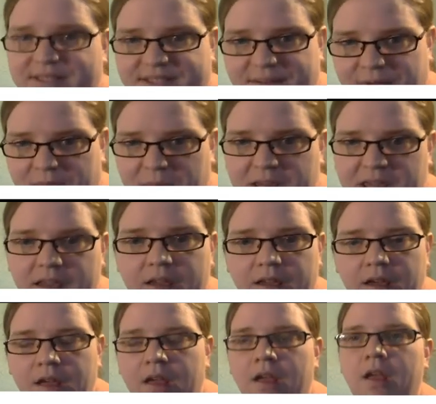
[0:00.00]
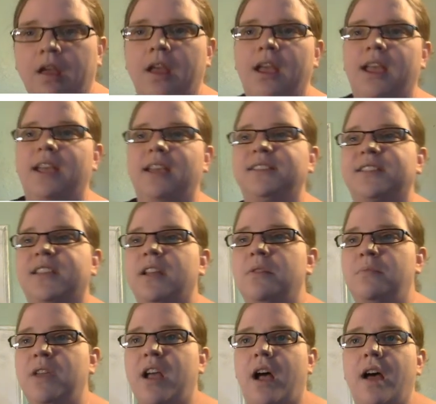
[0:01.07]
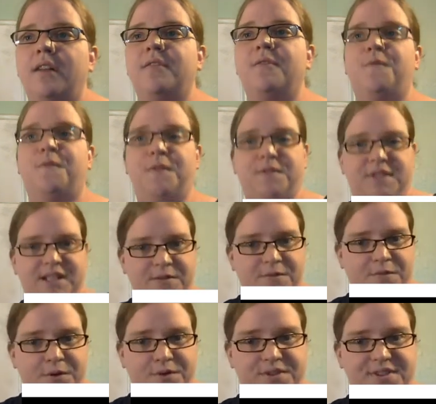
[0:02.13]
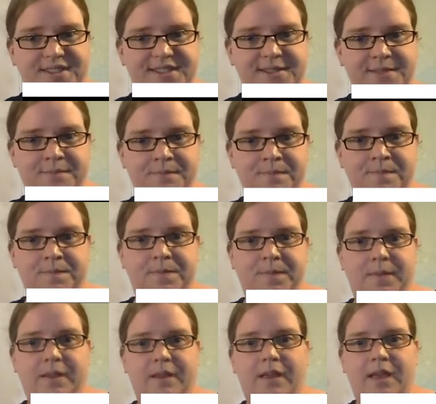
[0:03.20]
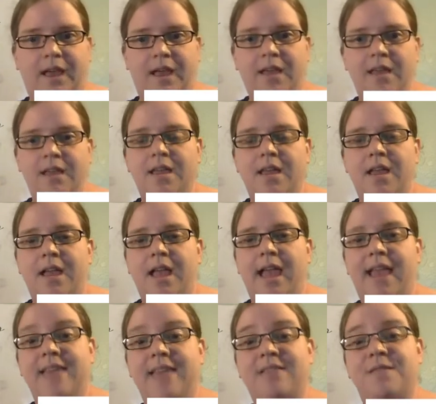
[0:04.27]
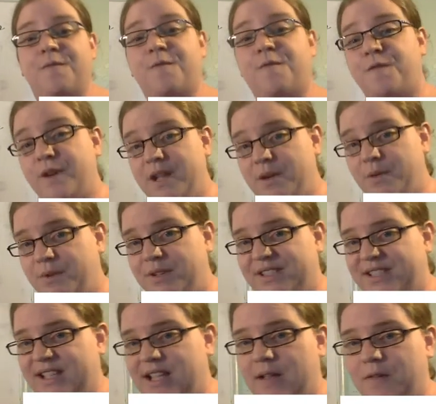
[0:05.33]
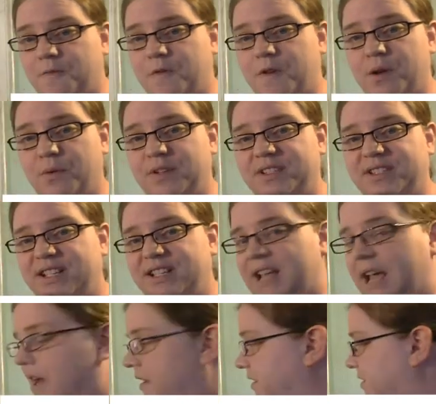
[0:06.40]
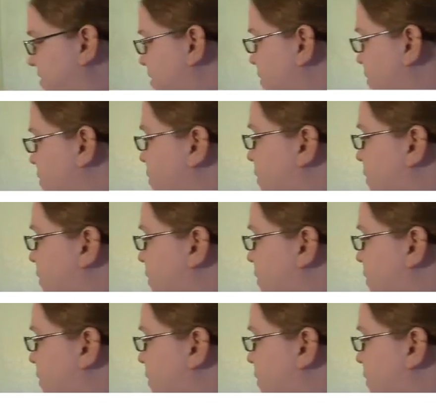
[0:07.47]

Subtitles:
of the peak, is going to be 115 volts. Okay. In the frequency, and frequency tells you